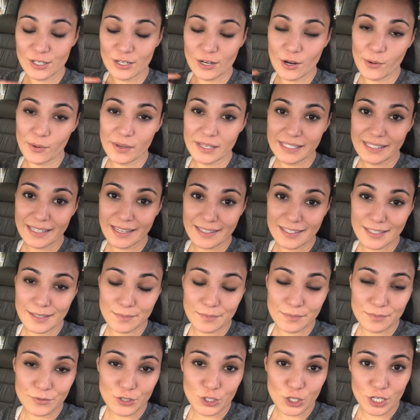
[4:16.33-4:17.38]
you can always get
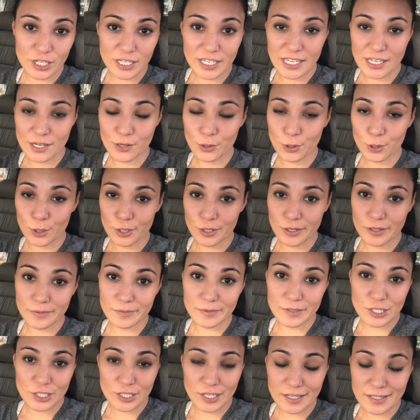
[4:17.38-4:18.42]
some jerky or
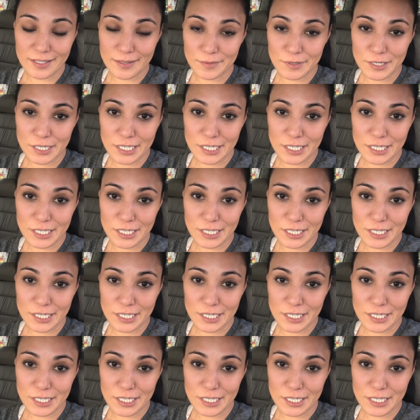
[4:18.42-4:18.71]
just get some